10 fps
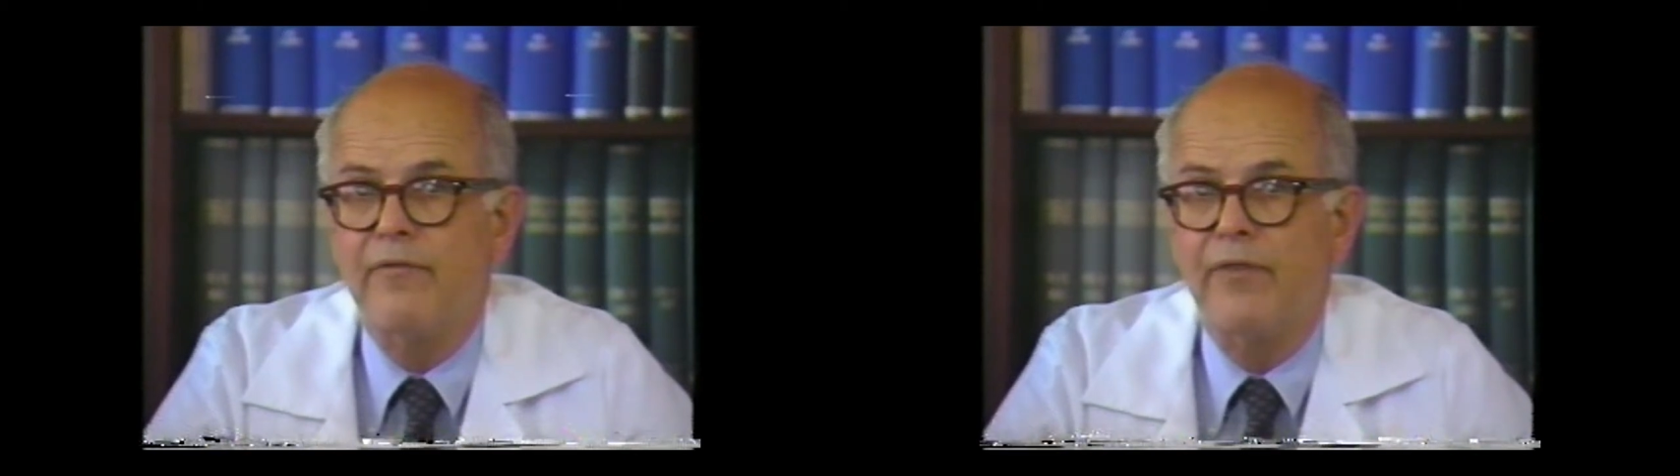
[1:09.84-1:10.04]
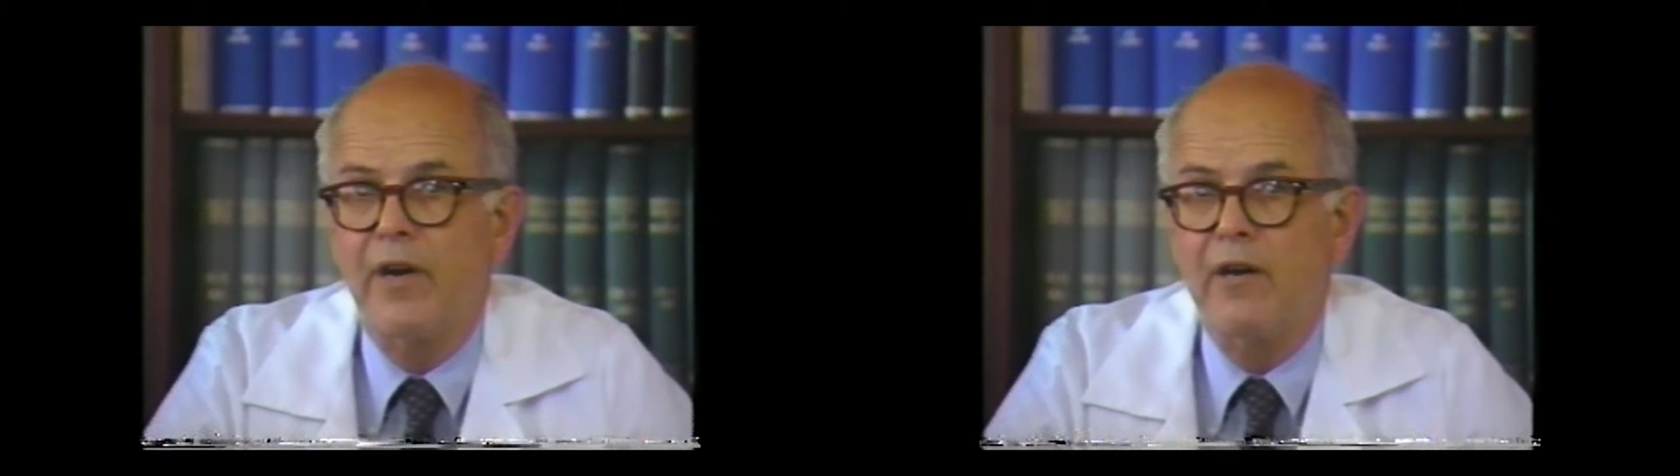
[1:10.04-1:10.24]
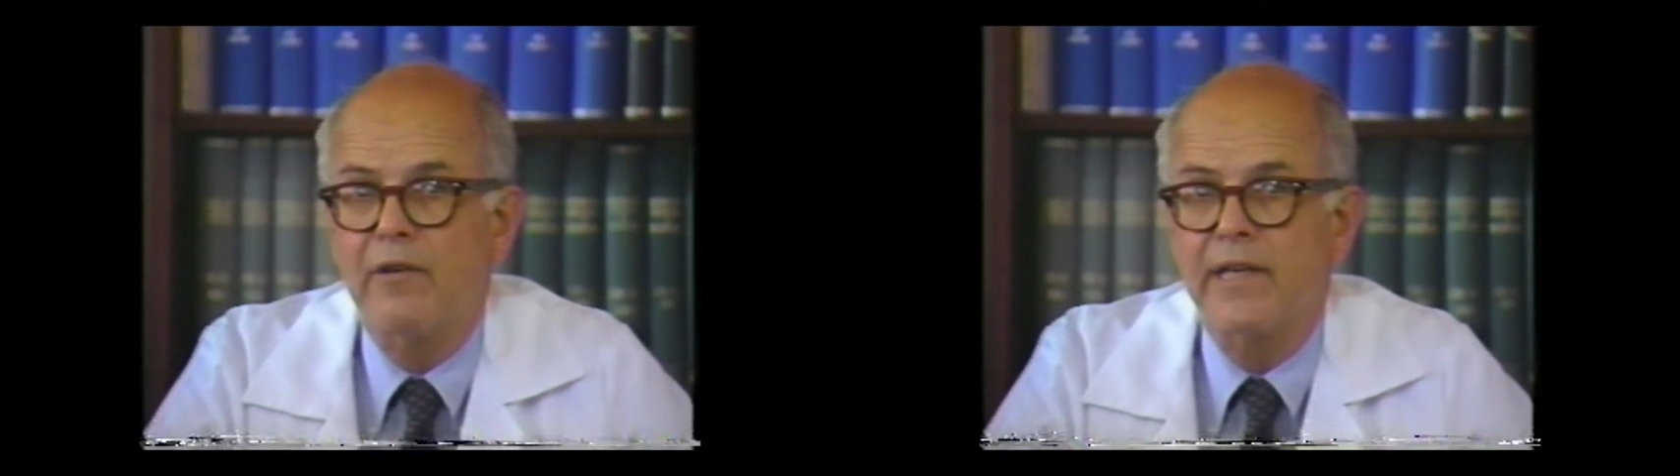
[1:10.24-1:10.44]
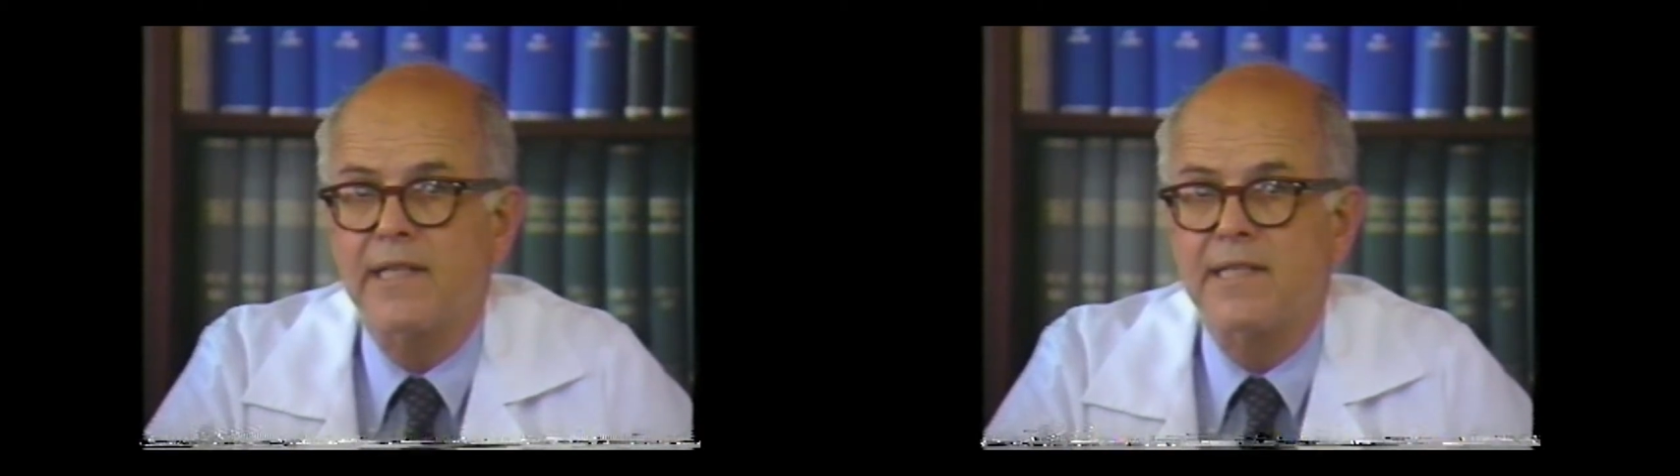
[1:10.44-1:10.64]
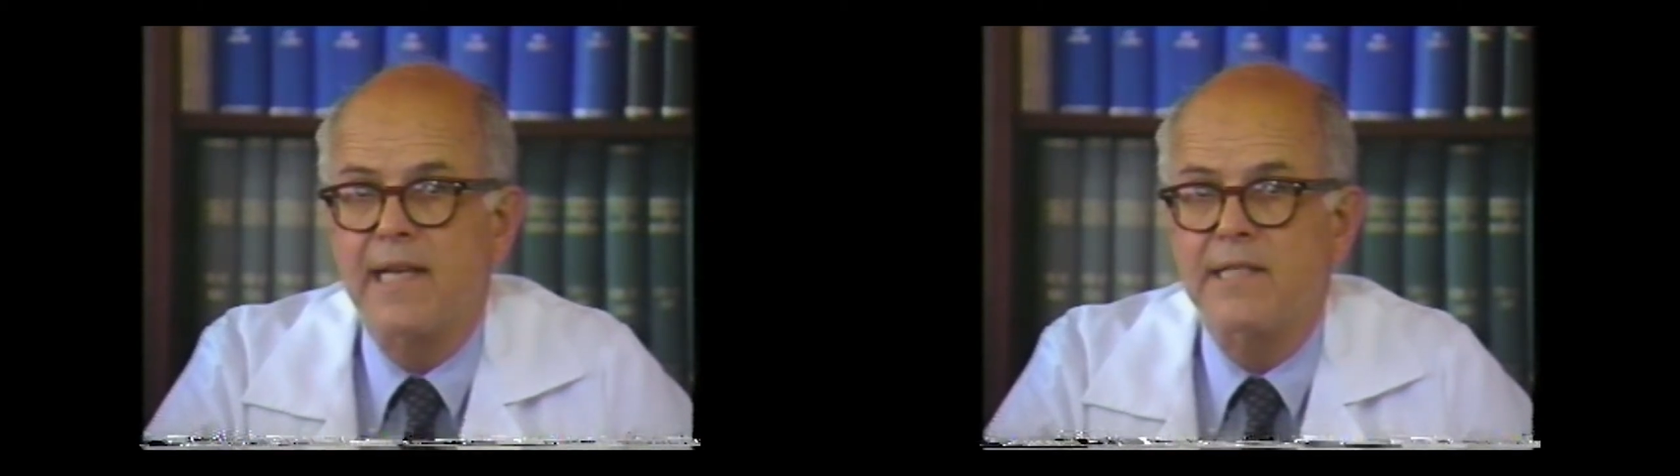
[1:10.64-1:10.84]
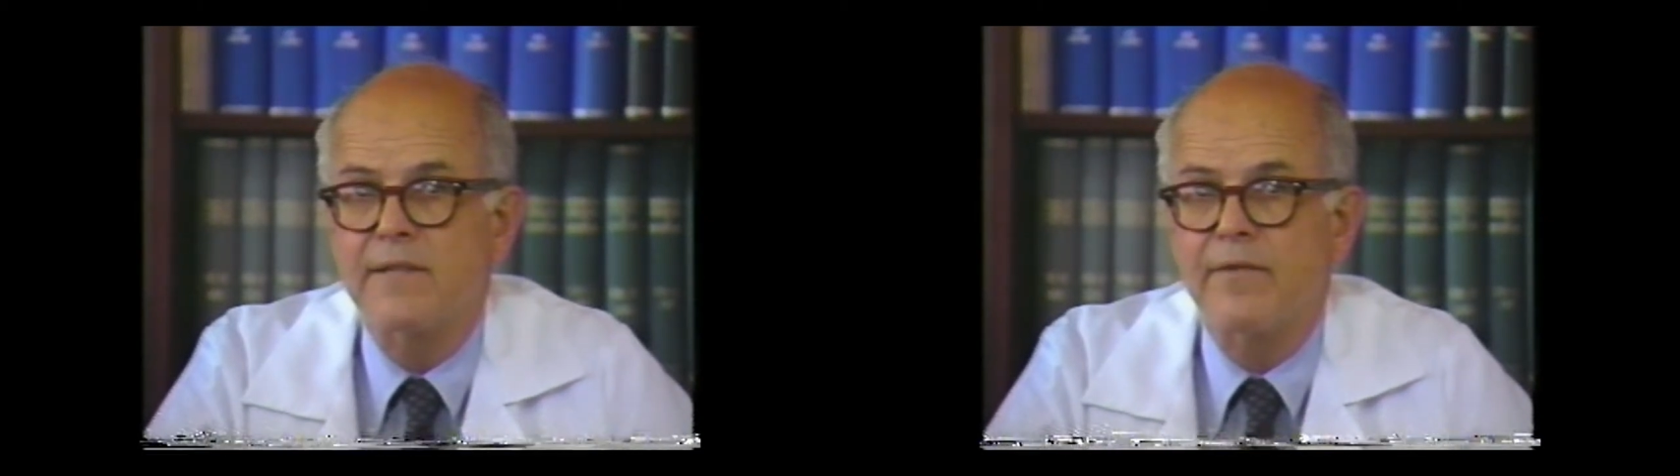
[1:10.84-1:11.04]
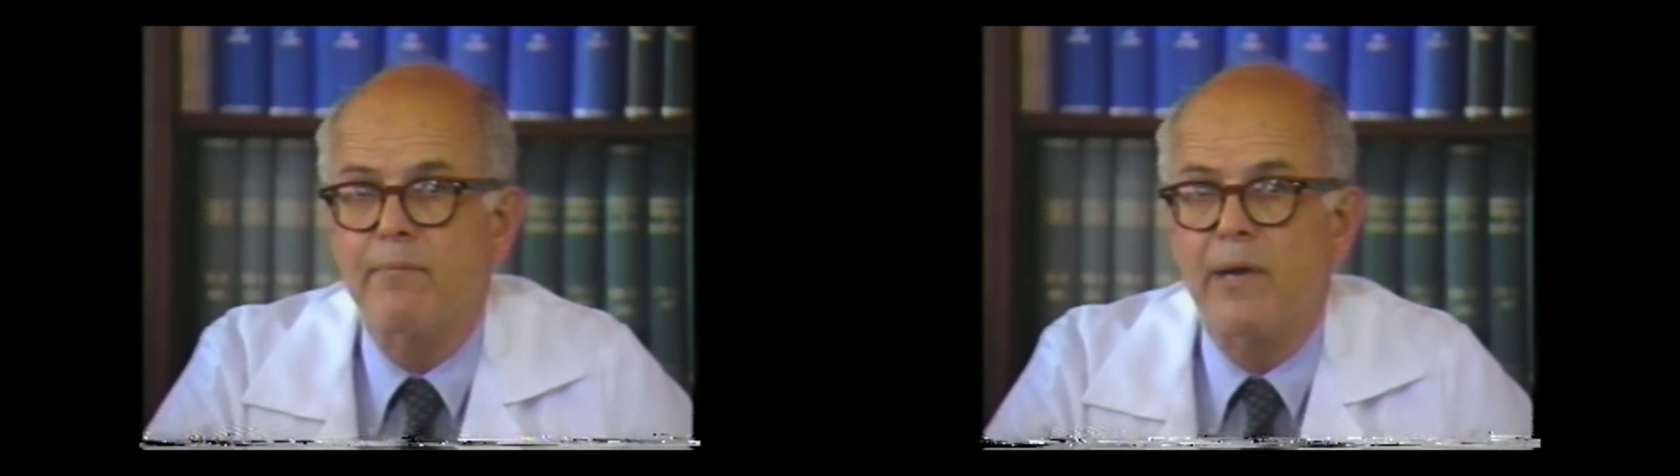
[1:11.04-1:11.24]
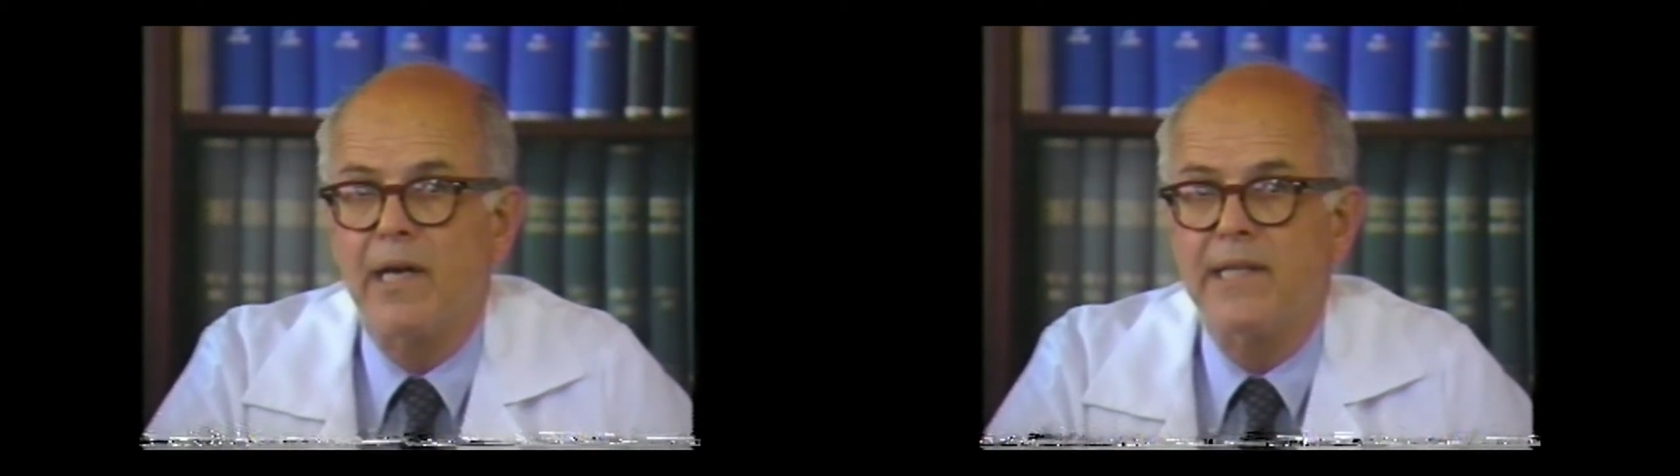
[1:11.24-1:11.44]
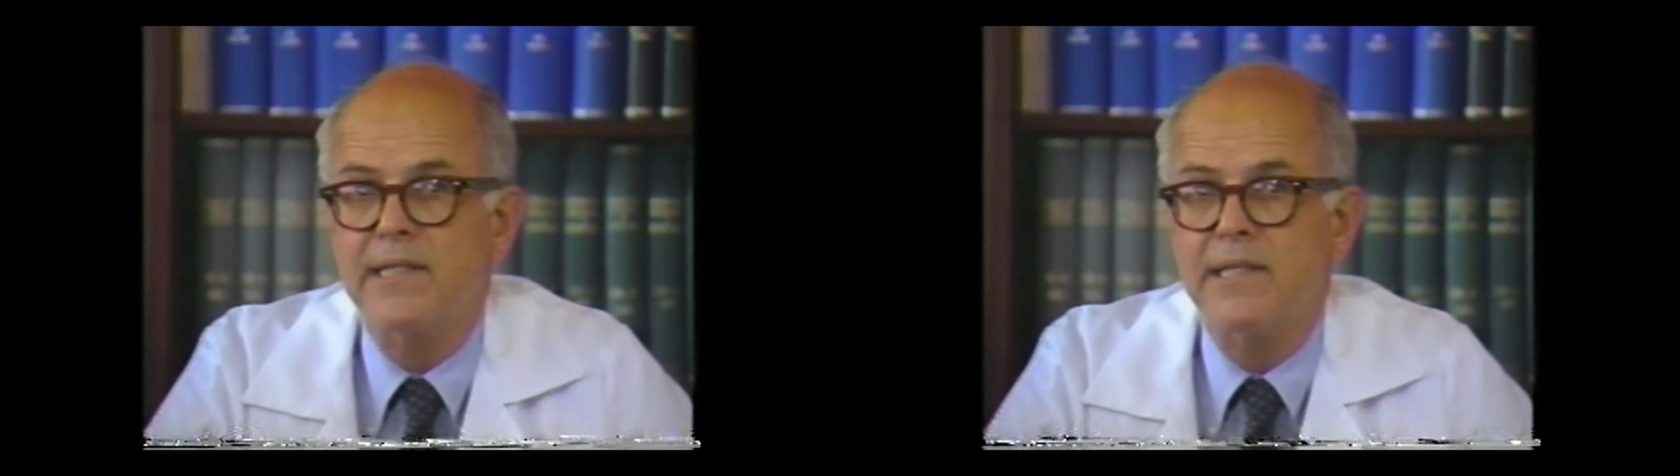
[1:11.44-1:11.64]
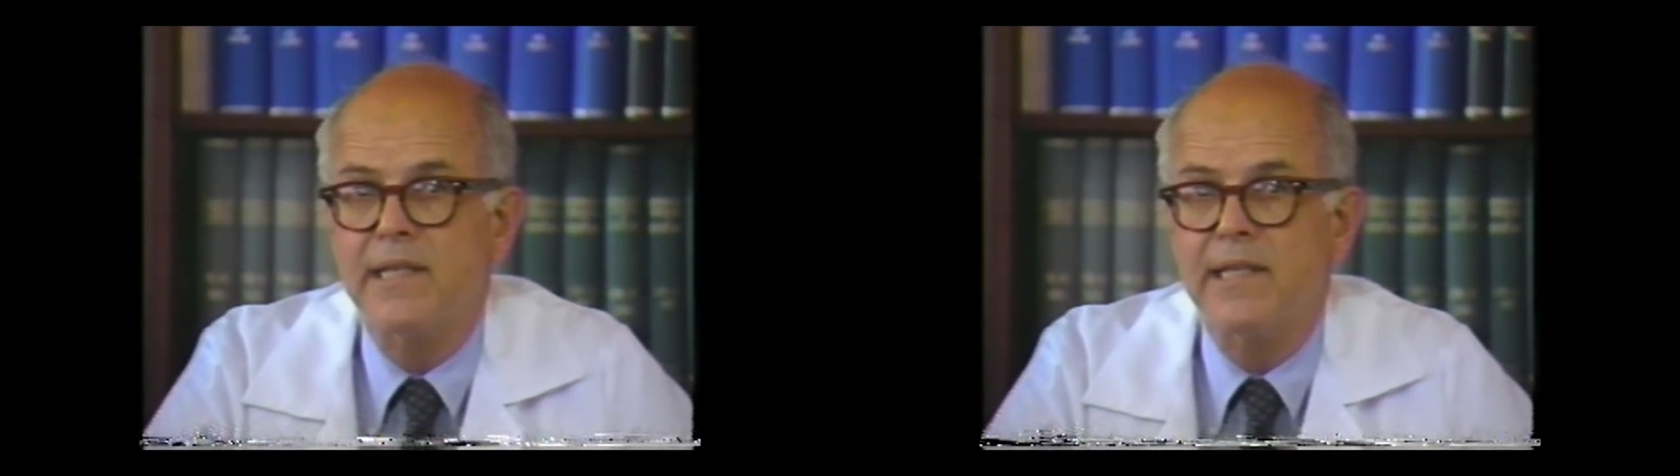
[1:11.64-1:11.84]
far in excess of the body's
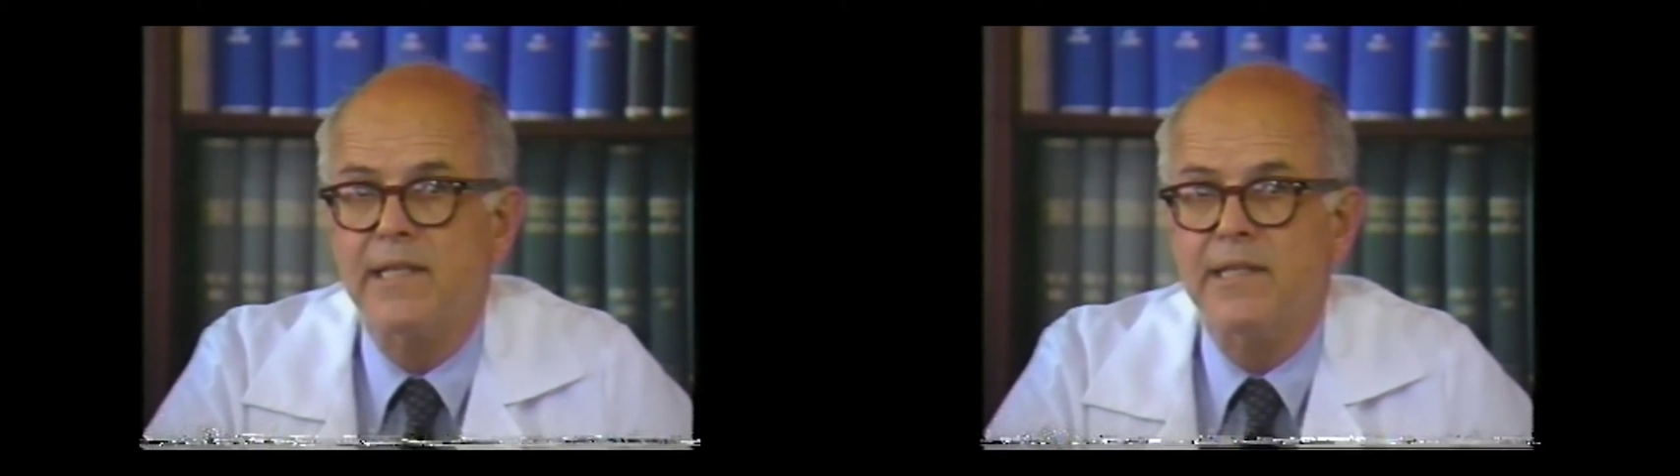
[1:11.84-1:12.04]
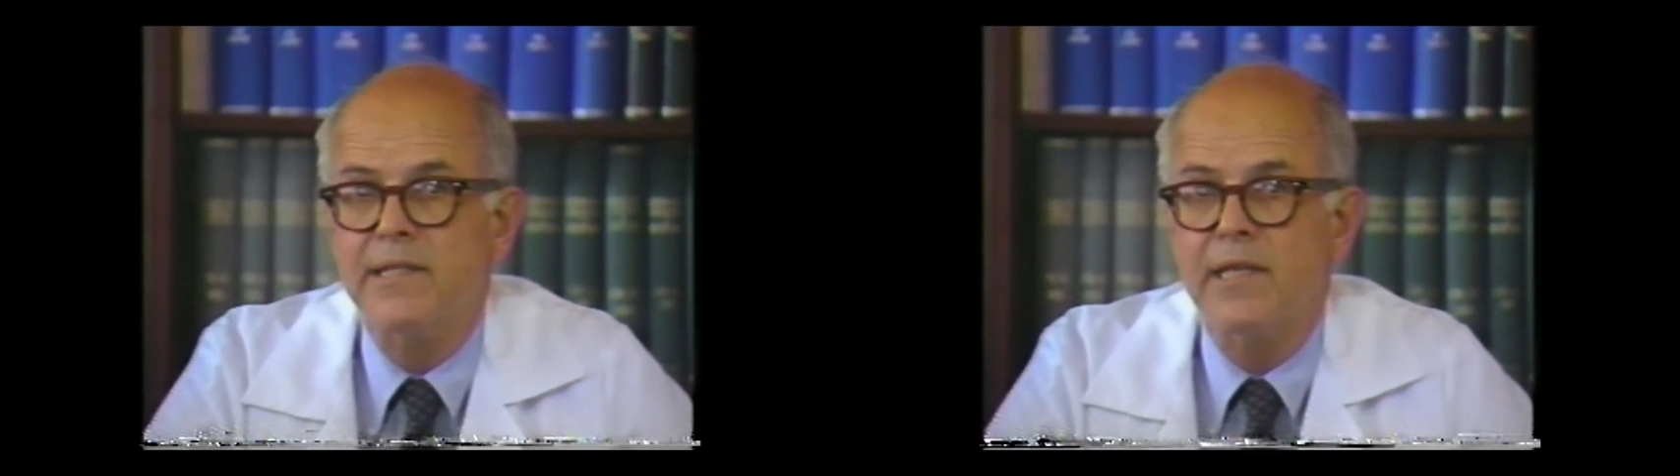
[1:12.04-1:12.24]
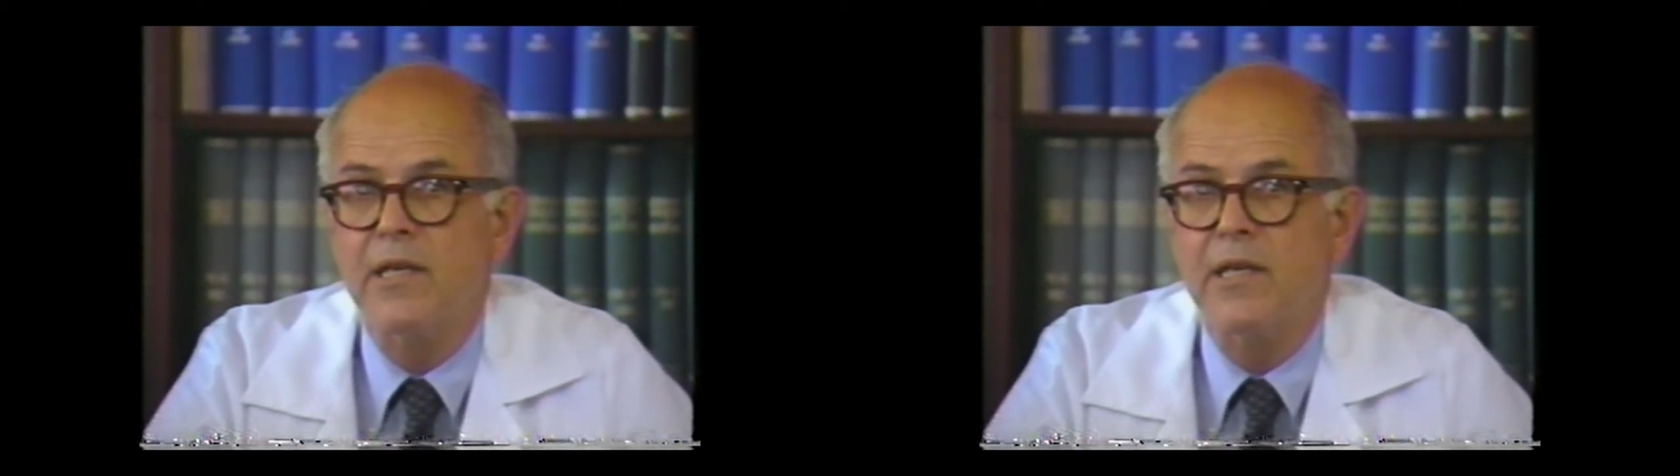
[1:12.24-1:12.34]
needs,